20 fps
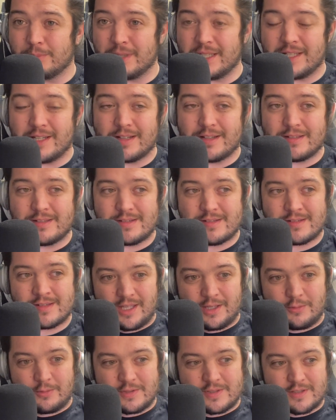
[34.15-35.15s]
because
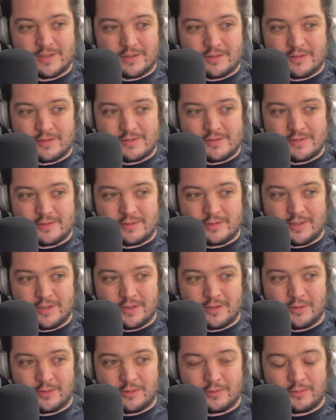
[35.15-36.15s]
it was an art studio
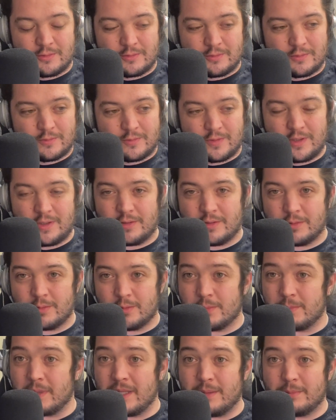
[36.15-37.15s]
filled
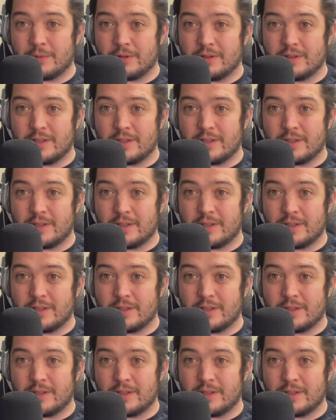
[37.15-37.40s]
with people.